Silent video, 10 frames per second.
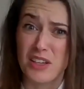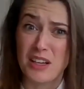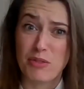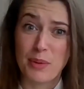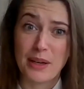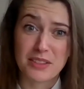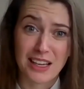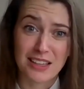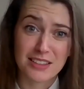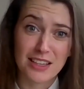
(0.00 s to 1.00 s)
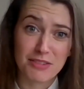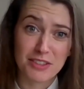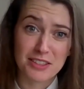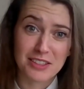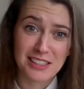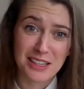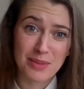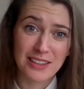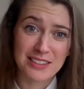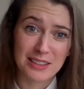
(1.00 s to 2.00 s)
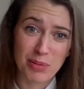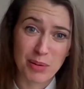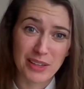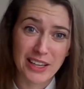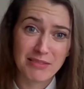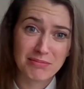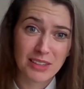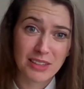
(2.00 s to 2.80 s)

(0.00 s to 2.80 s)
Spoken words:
know enough about Scandinavian sustainability, probably.